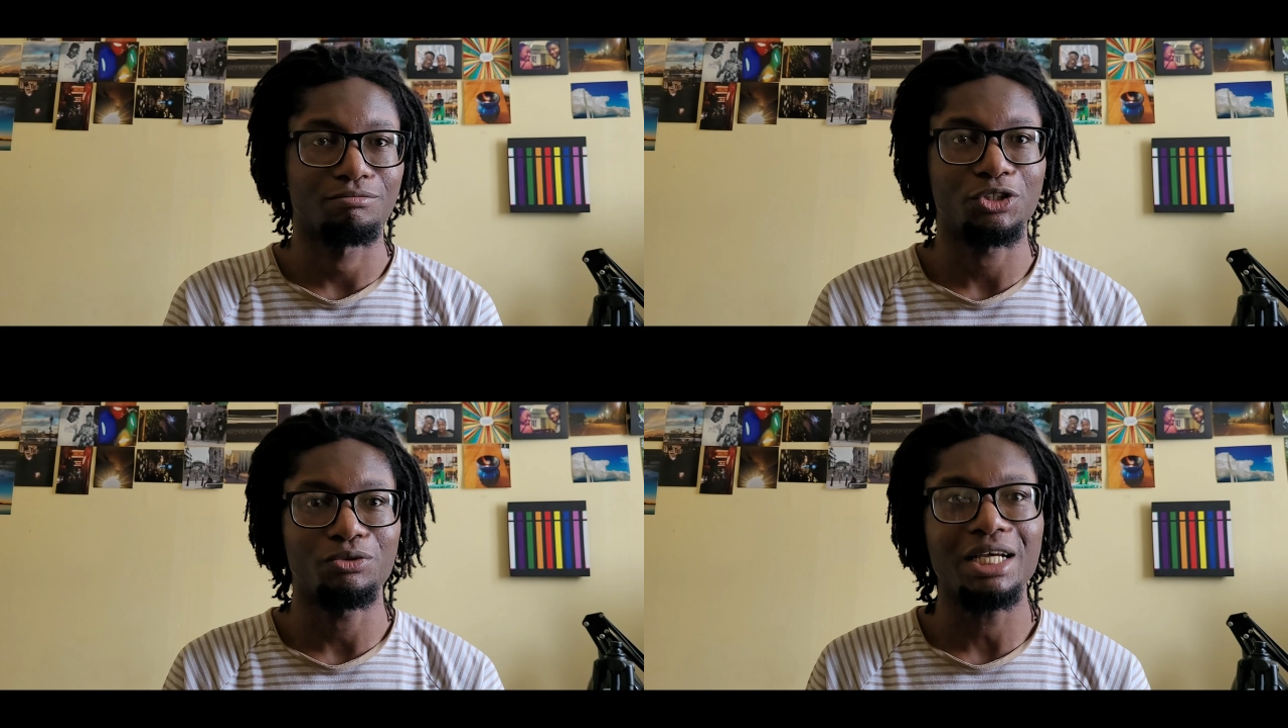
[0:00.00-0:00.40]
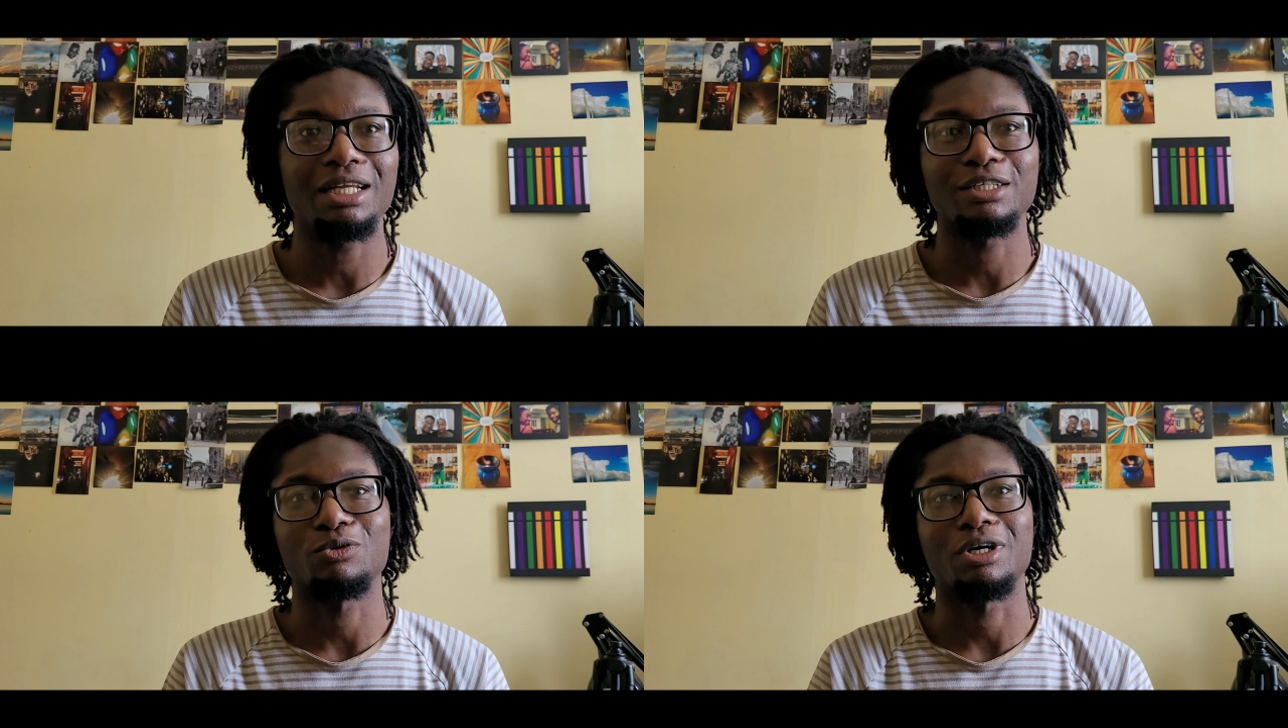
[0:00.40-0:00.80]
So yeah,
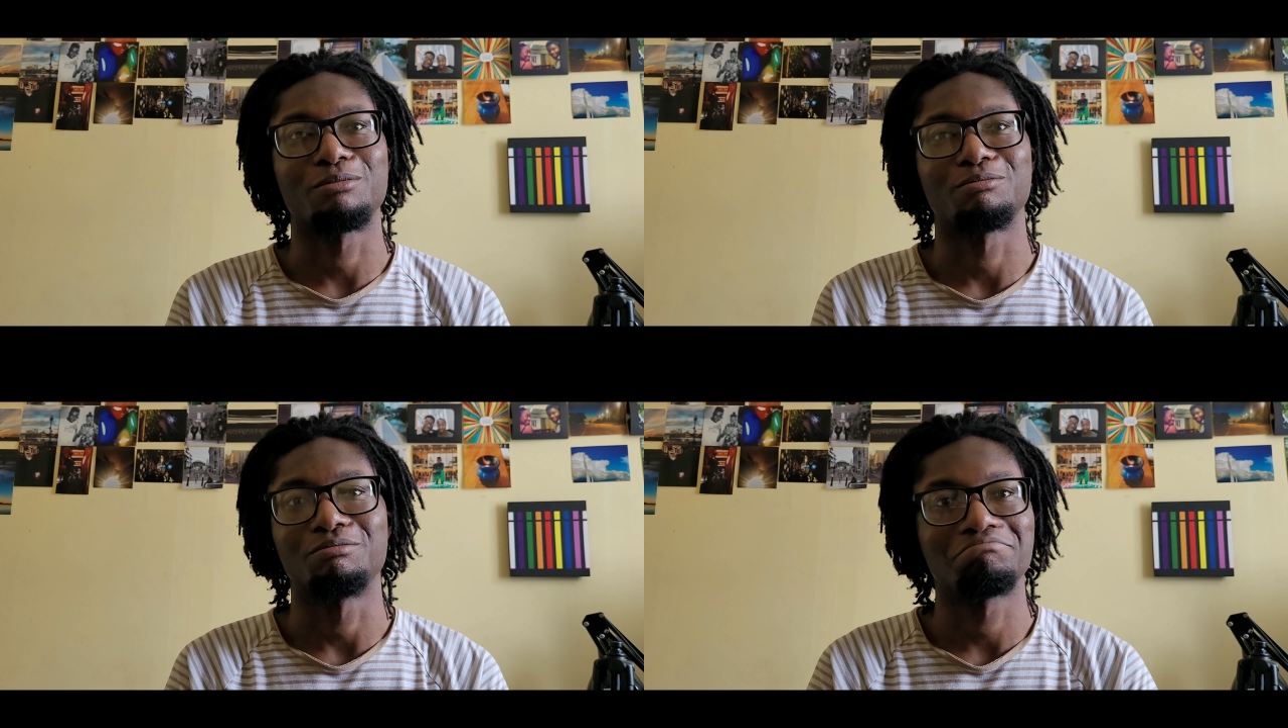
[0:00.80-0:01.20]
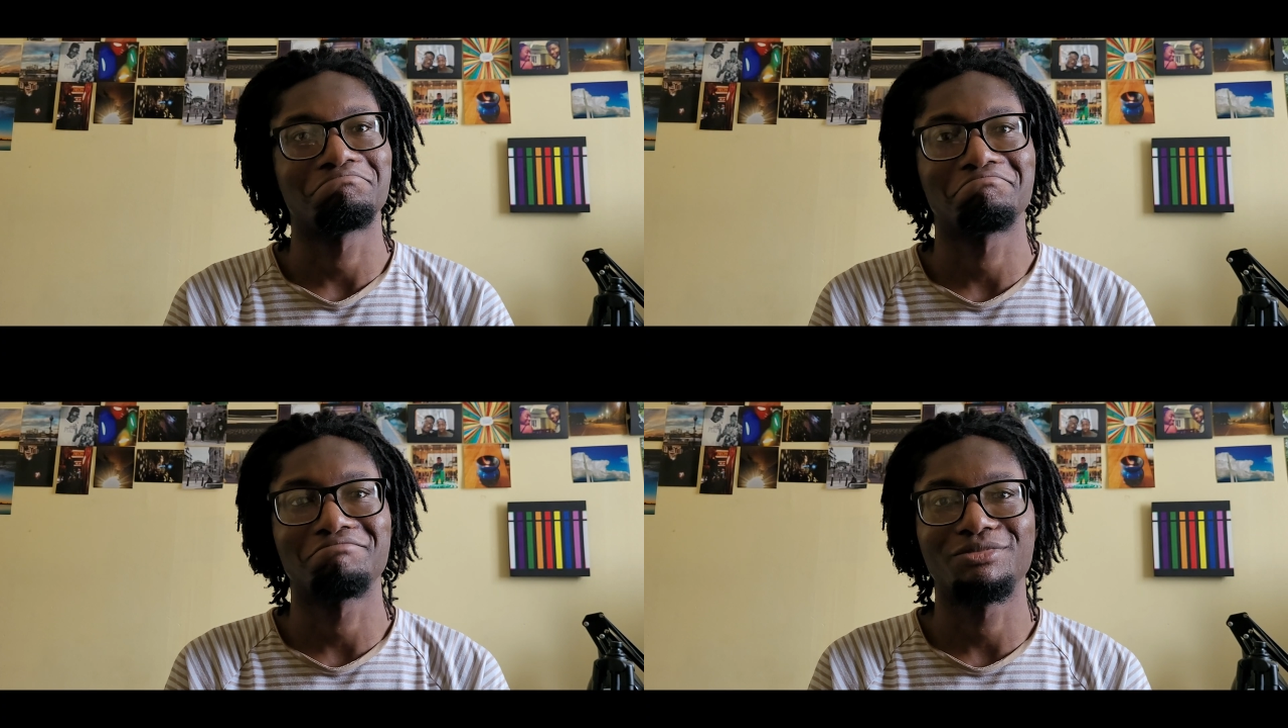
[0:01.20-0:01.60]
that's why I'm
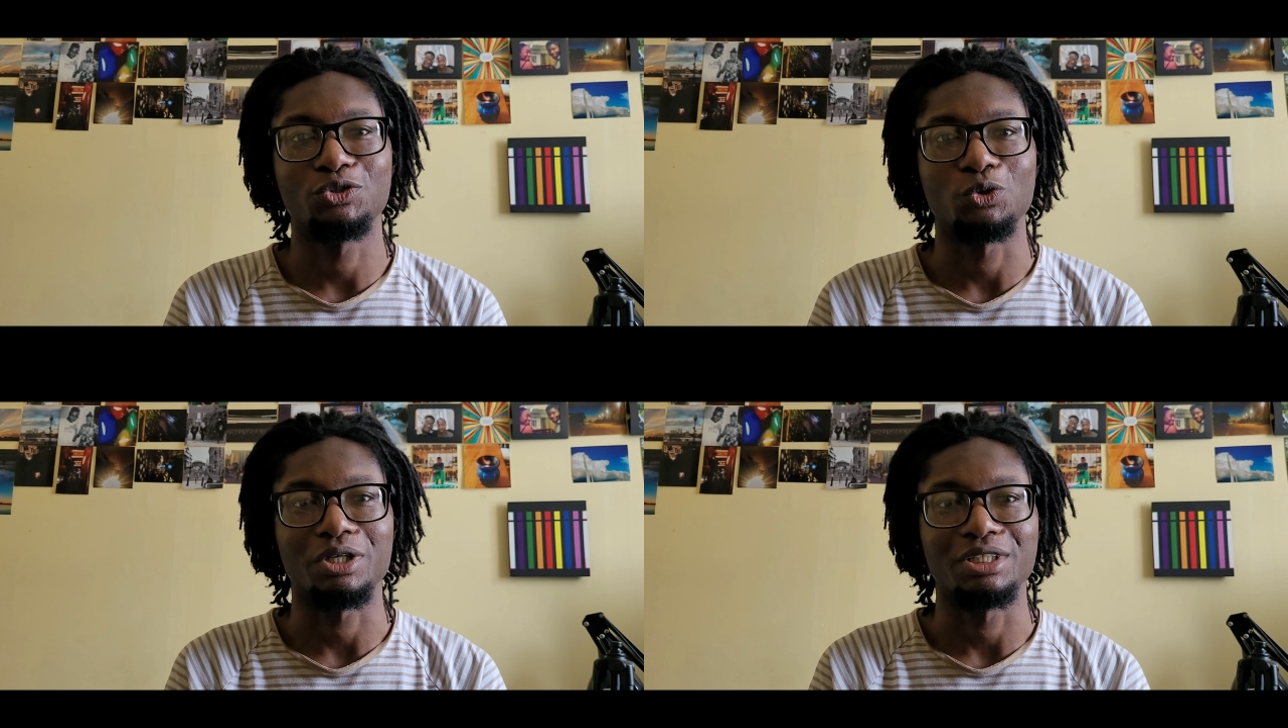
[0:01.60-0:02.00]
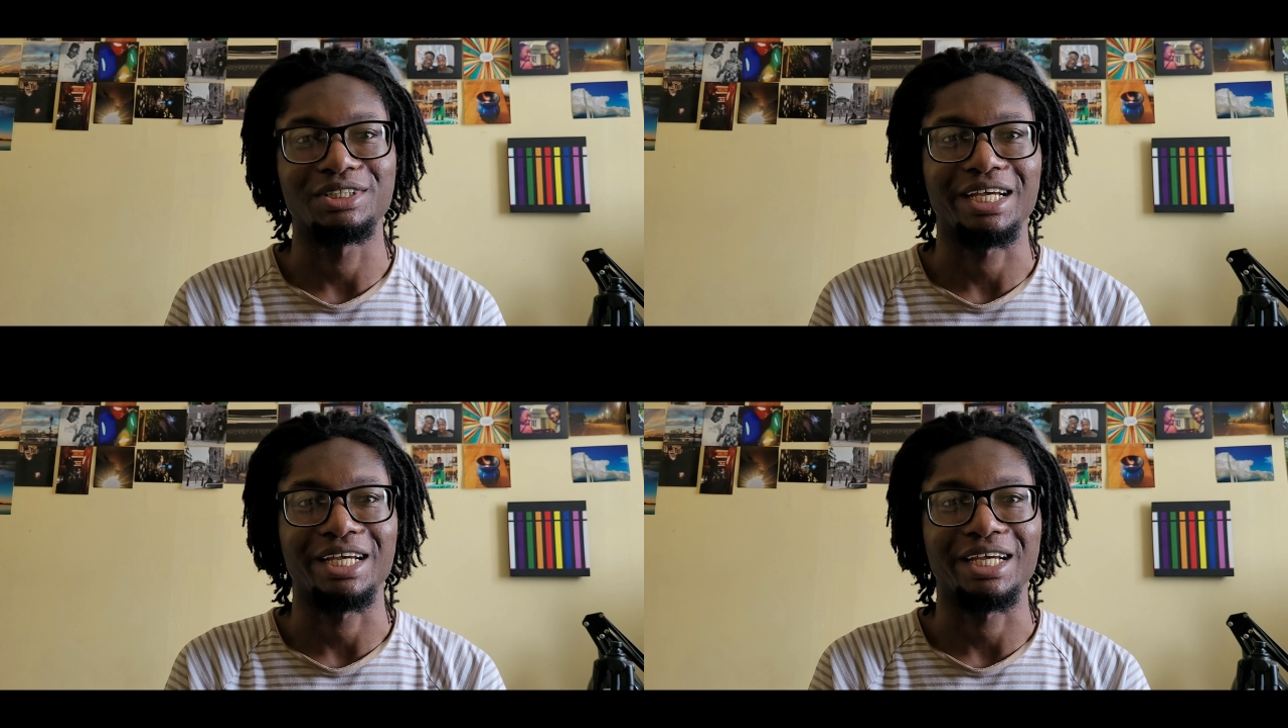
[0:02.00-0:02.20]
talking to